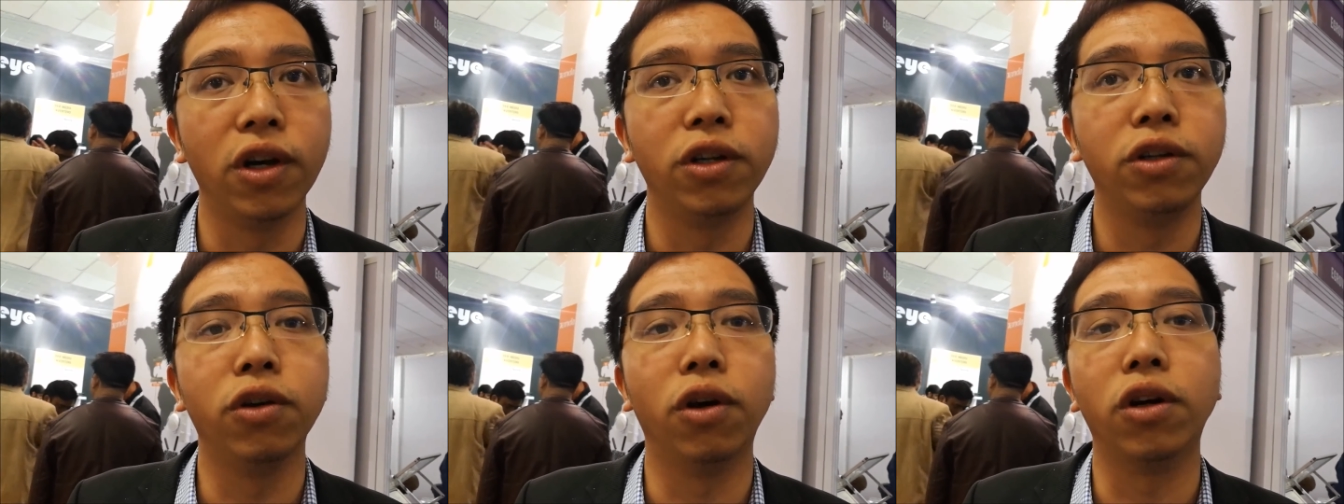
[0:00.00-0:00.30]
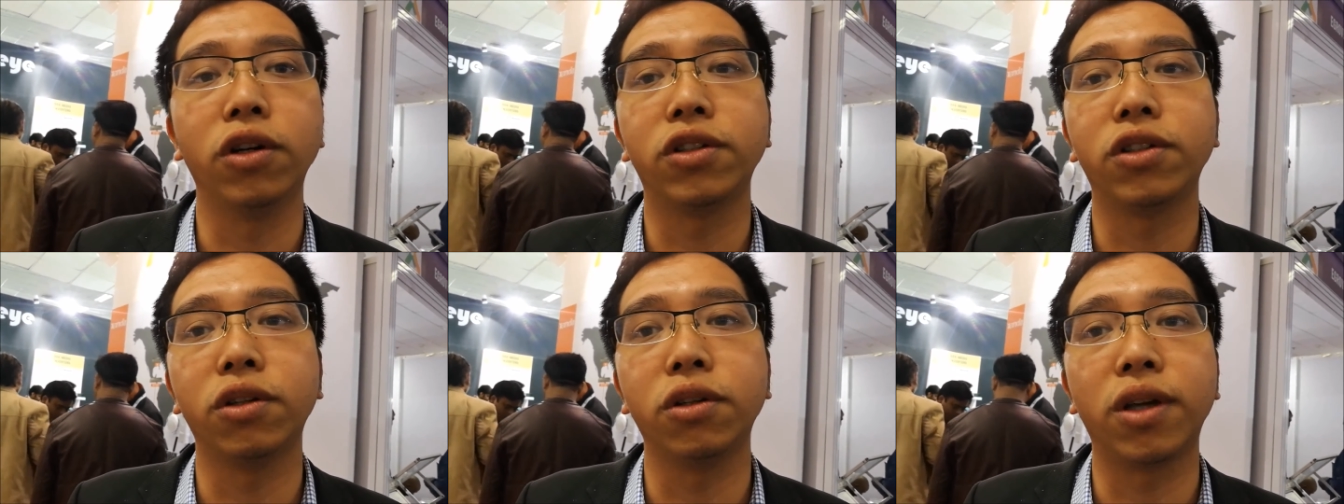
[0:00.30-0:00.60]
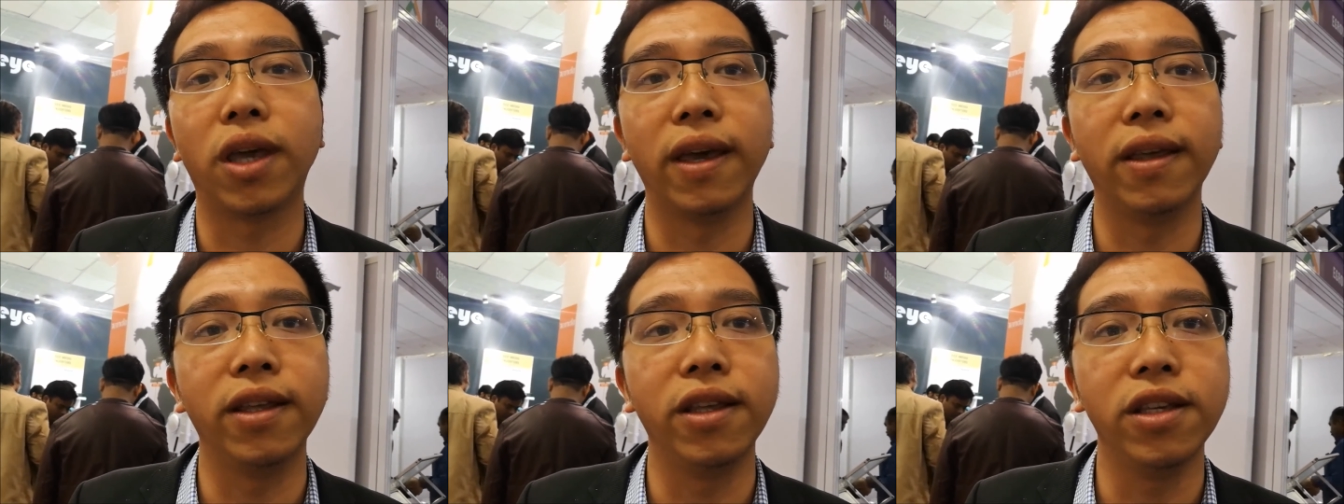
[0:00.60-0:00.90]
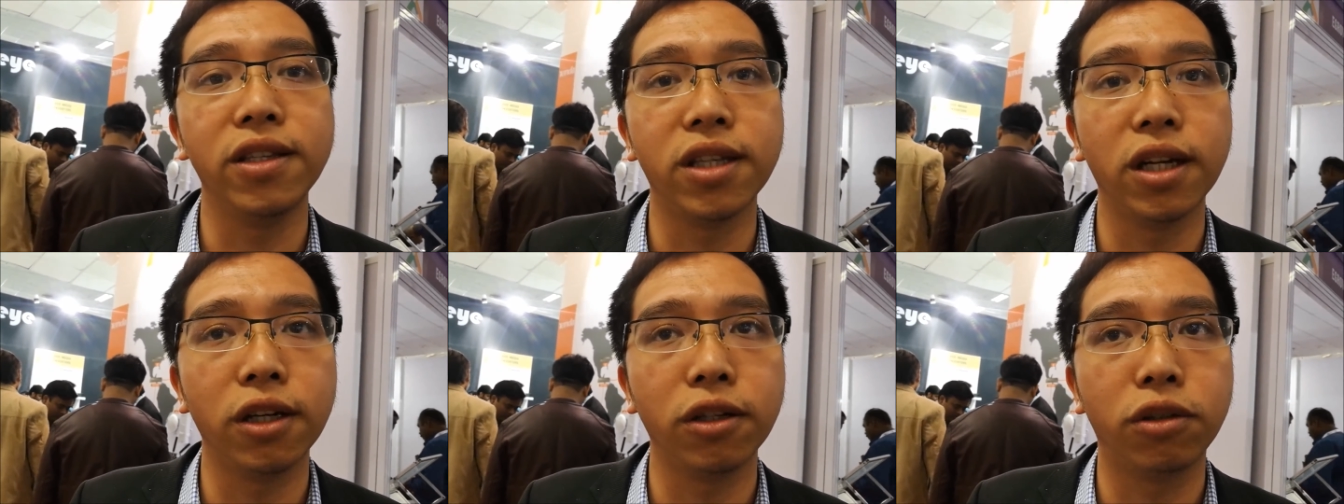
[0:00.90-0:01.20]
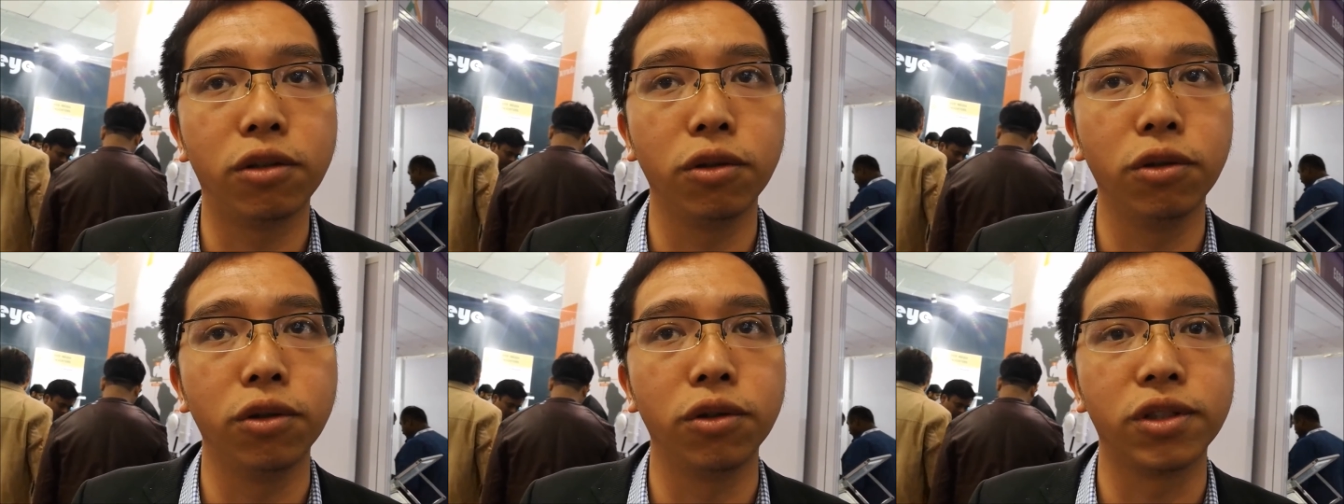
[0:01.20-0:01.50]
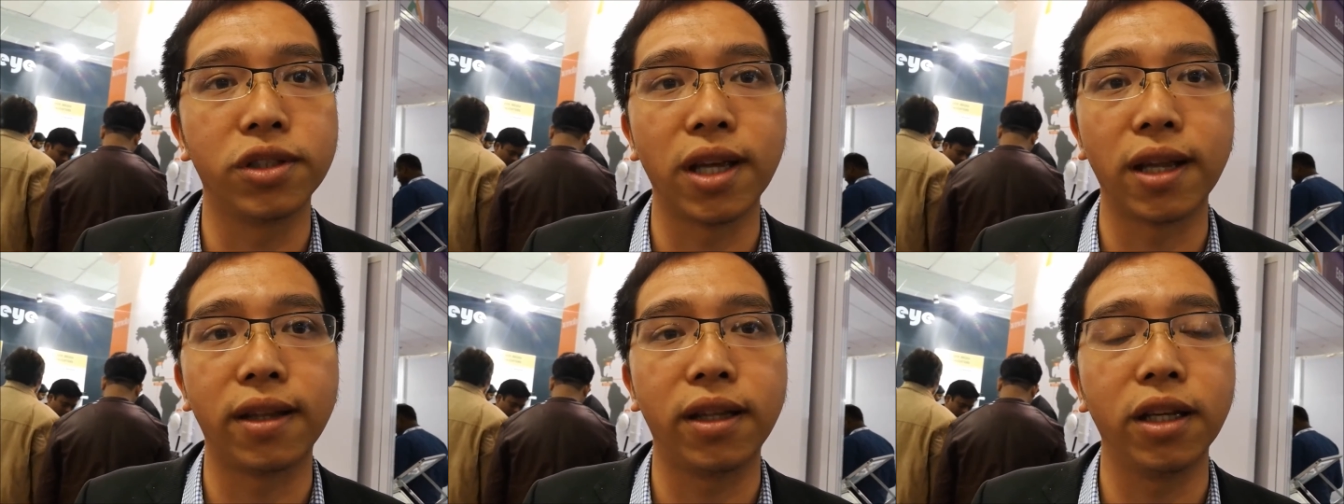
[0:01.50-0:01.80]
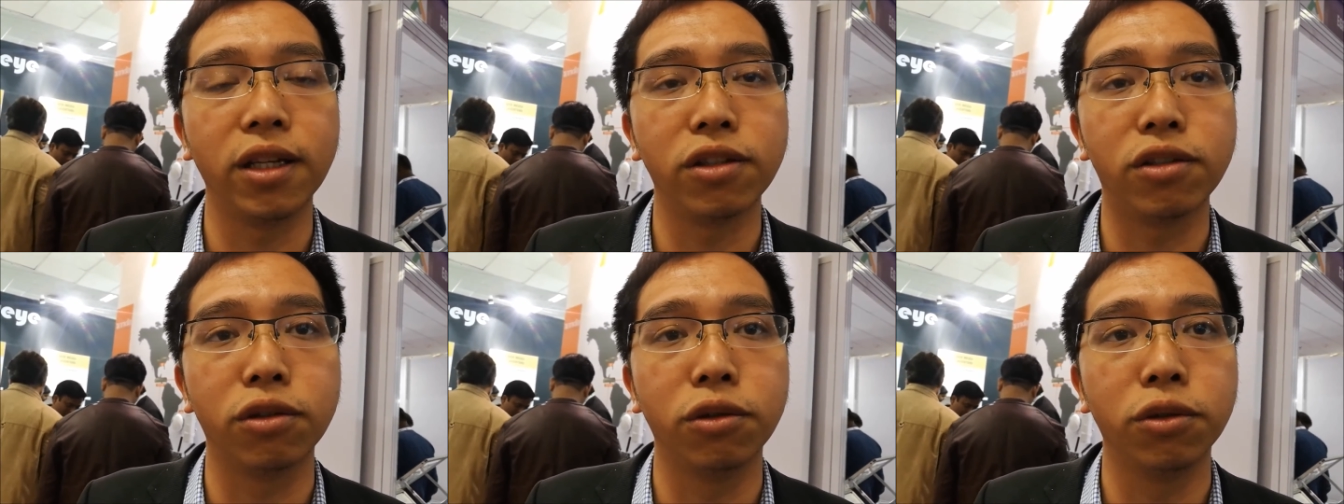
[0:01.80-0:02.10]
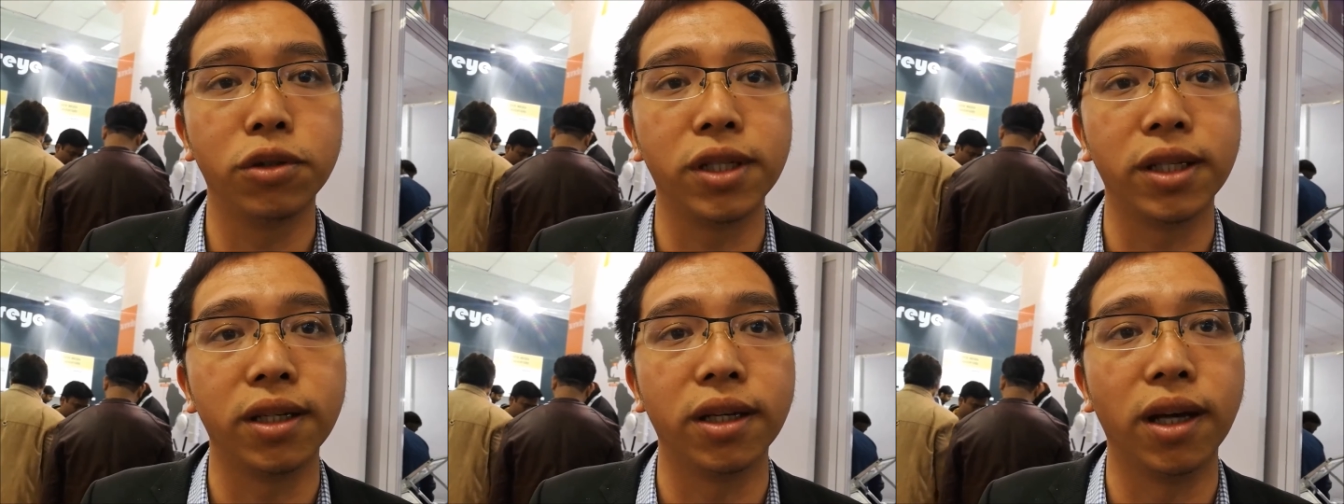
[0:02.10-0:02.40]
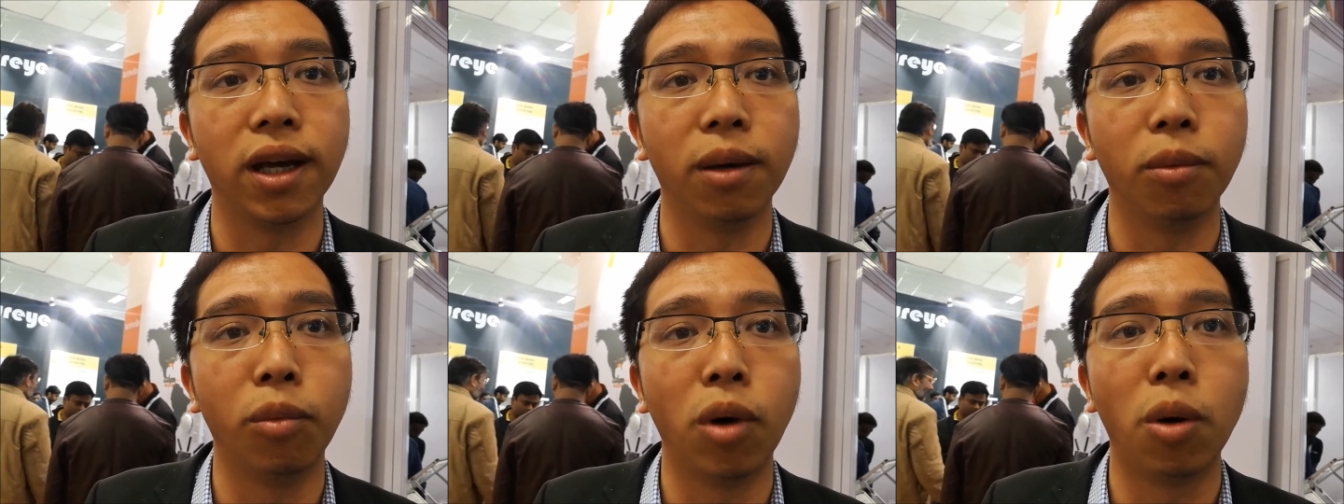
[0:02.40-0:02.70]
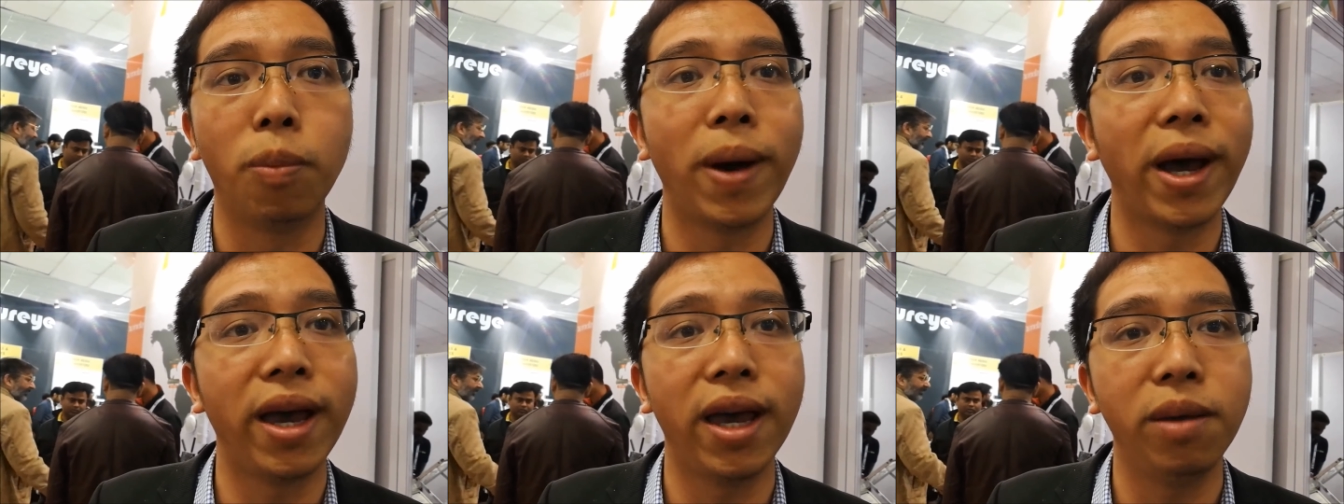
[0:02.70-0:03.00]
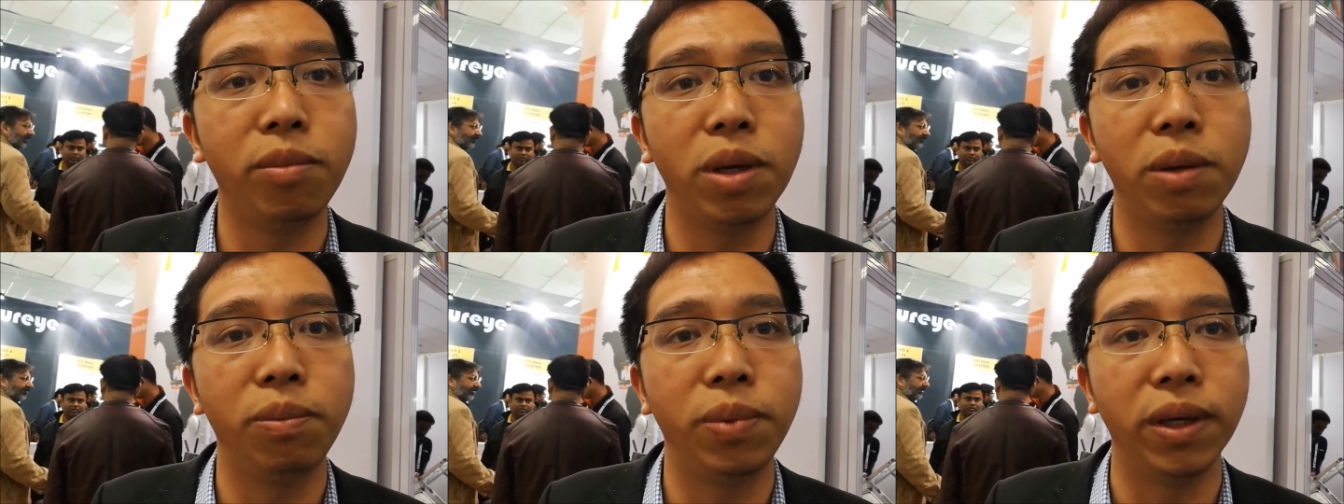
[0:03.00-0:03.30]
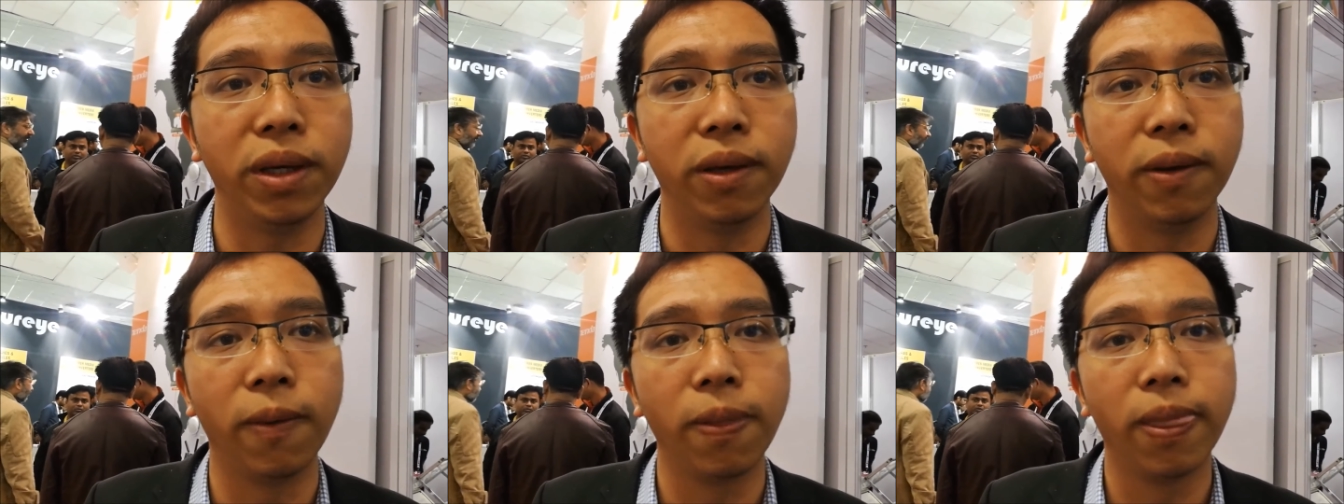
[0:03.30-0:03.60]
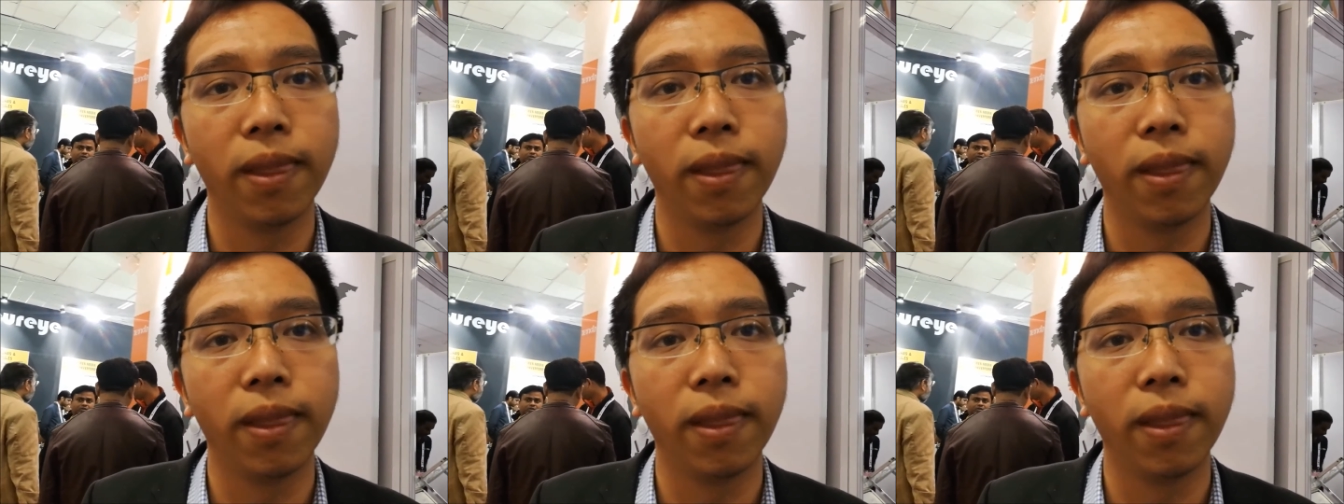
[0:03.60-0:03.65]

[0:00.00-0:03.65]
you also can easily to setting through the mobile app.